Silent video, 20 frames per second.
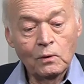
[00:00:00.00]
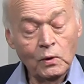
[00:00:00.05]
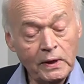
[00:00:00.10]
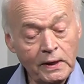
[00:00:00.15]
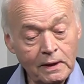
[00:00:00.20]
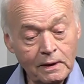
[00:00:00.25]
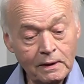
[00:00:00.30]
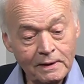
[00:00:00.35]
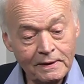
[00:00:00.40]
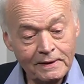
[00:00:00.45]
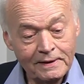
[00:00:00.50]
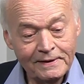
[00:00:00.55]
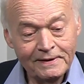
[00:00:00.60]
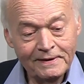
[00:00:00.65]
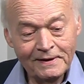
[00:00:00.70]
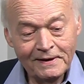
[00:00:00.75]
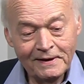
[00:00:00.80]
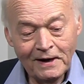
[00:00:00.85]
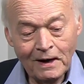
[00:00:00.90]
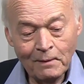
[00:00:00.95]
Well,
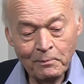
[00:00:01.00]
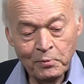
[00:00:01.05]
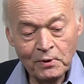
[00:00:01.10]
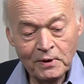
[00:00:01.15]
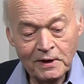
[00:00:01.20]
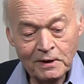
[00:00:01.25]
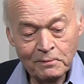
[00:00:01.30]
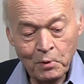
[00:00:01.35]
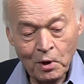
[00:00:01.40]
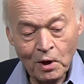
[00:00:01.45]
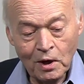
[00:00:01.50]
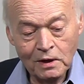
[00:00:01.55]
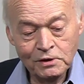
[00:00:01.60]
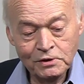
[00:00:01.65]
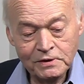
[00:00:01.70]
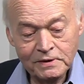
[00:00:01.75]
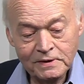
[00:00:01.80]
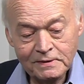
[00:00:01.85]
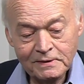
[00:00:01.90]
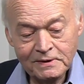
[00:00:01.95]
operating
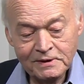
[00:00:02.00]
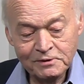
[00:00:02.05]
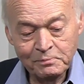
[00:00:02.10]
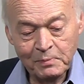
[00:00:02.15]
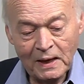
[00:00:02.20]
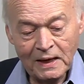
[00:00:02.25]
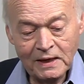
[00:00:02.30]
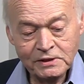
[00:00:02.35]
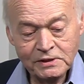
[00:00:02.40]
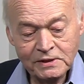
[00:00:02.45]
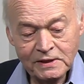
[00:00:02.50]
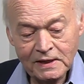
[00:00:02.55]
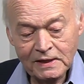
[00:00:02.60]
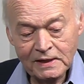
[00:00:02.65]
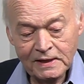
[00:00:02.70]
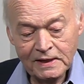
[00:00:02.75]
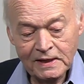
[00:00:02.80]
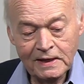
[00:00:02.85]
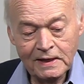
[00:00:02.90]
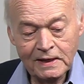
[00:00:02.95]
margin is
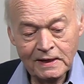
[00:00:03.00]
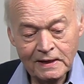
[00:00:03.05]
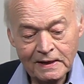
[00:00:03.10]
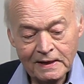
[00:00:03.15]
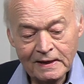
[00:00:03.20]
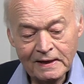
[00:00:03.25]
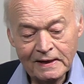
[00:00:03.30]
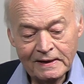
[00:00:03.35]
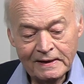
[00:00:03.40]
basically